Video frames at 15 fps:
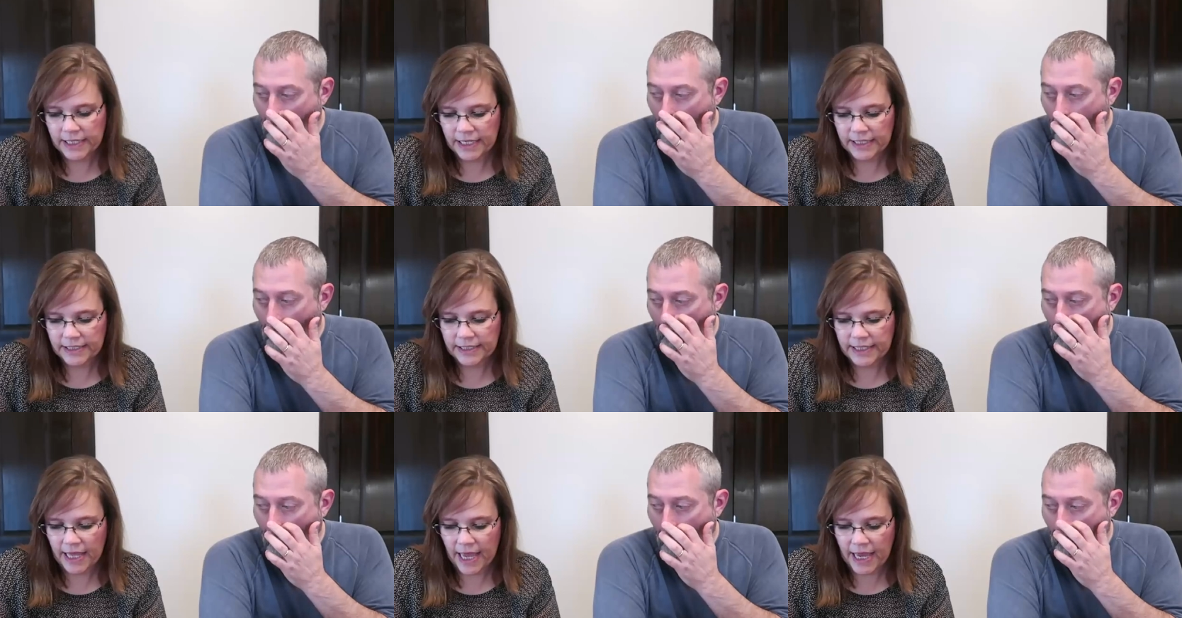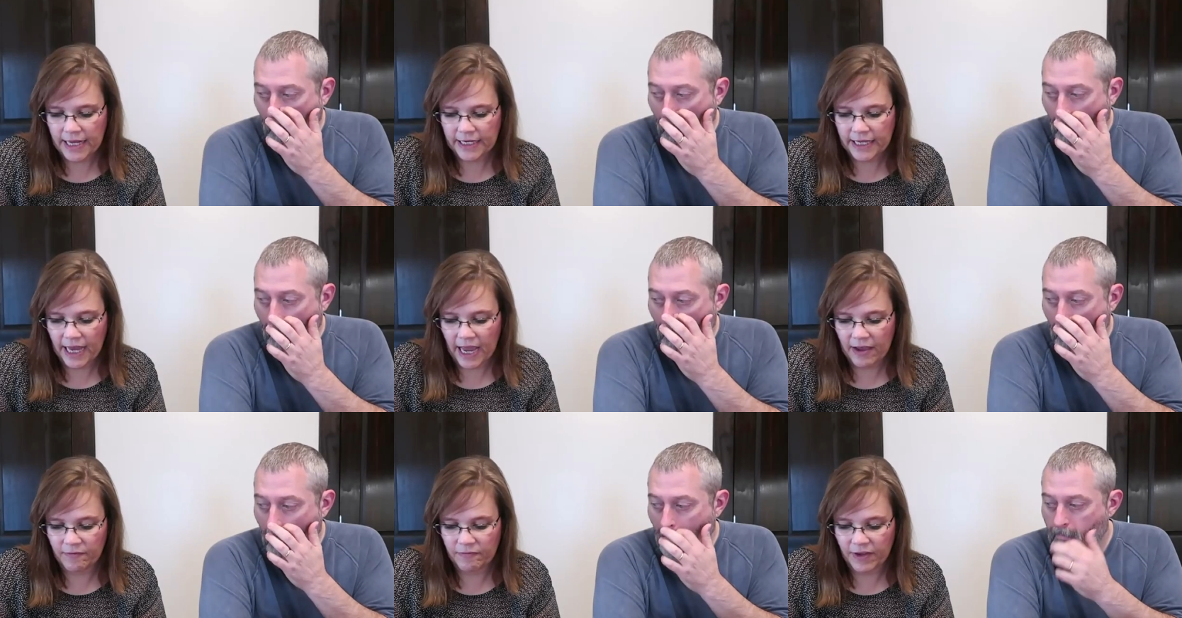Speaker 1: says that
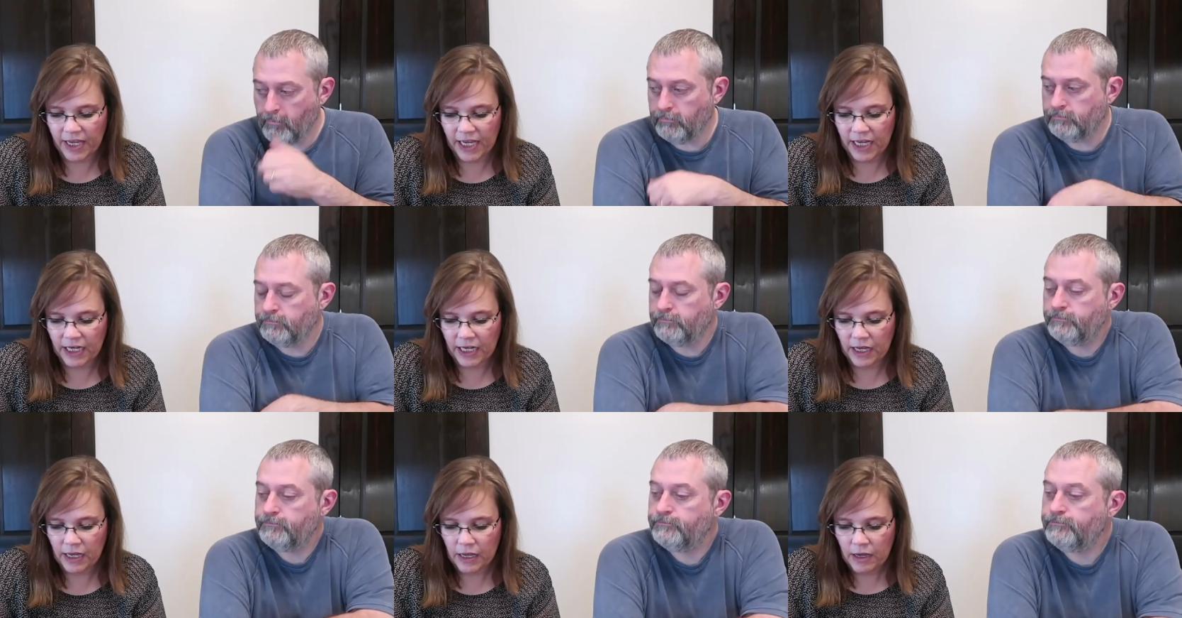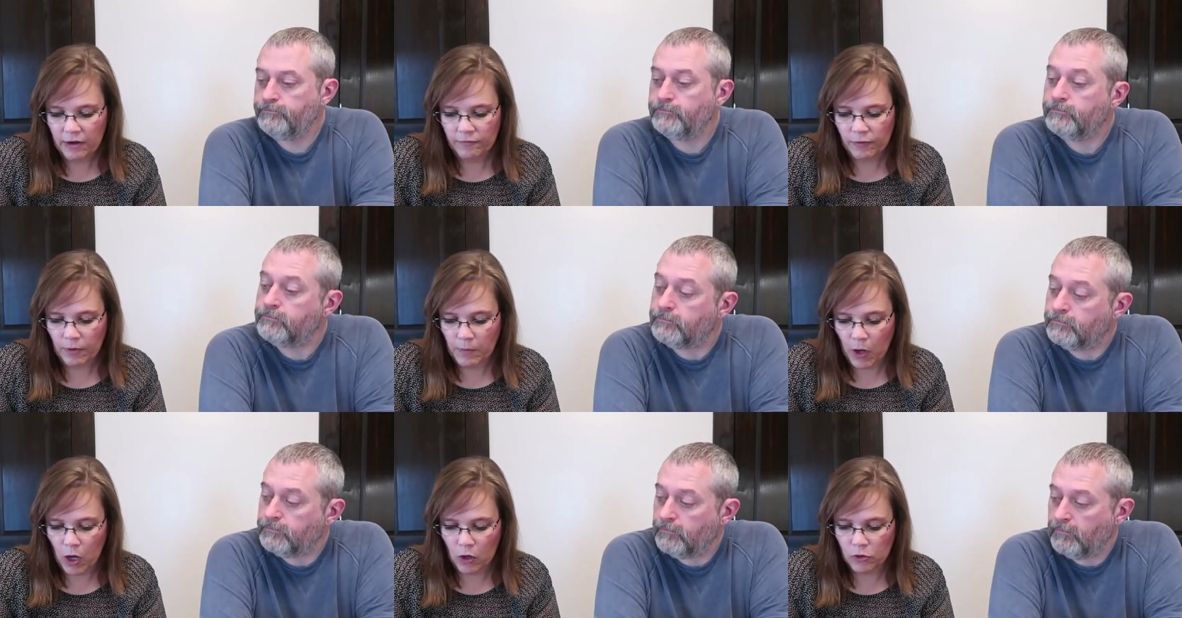caffeine
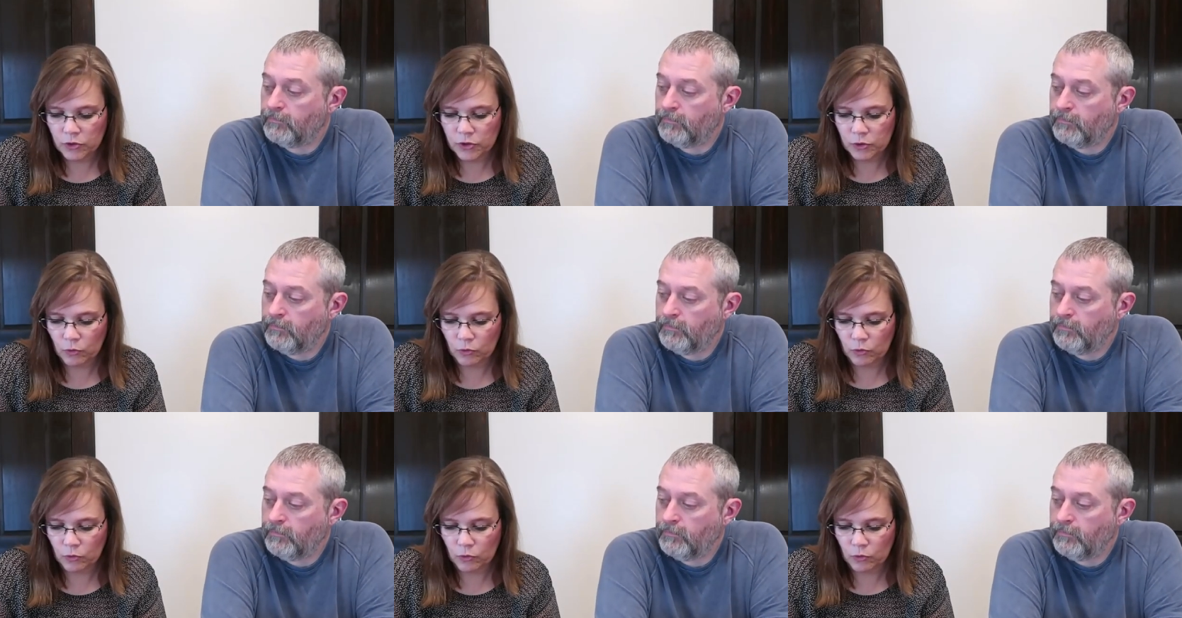from all